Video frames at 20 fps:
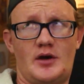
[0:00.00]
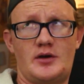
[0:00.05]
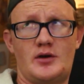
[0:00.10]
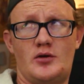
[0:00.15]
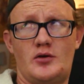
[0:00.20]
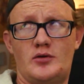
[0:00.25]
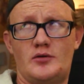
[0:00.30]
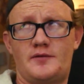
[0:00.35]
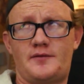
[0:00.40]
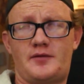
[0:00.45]
I
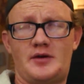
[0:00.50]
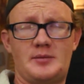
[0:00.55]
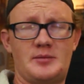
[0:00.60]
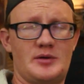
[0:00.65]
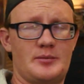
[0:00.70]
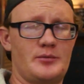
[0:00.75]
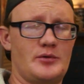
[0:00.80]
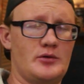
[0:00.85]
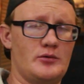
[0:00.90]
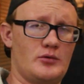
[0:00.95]
know free
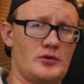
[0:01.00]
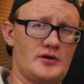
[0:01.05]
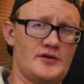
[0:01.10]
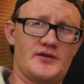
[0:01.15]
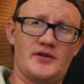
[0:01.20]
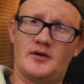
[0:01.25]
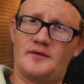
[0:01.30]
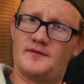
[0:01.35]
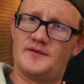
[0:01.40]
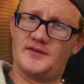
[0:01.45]
McBoot
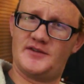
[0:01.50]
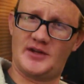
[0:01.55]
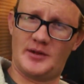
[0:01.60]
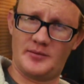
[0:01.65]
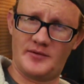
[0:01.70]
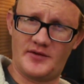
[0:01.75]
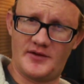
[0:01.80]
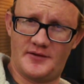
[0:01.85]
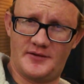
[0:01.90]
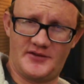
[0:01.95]
works on
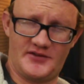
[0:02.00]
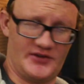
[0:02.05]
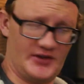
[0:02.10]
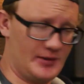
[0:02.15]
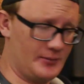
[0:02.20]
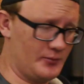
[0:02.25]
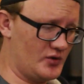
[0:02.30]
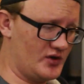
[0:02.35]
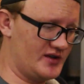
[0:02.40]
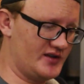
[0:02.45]
some of the
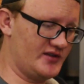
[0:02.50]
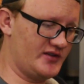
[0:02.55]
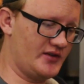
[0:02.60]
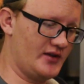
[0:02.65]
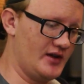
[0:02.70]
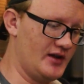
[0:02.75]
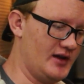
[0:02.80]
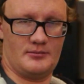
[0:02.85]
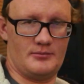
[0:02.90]
slim ones,